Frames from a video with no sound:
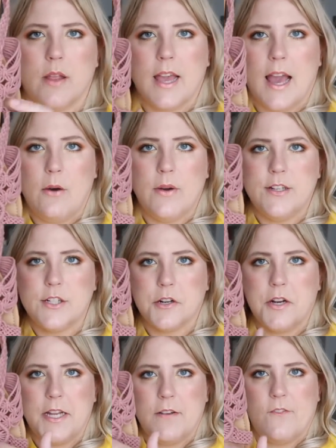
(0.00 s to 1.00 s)
Like, how
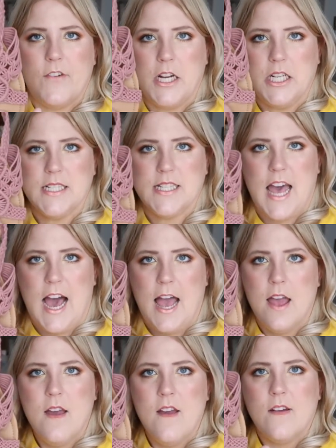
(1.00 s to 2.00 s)
intricate and fun is that?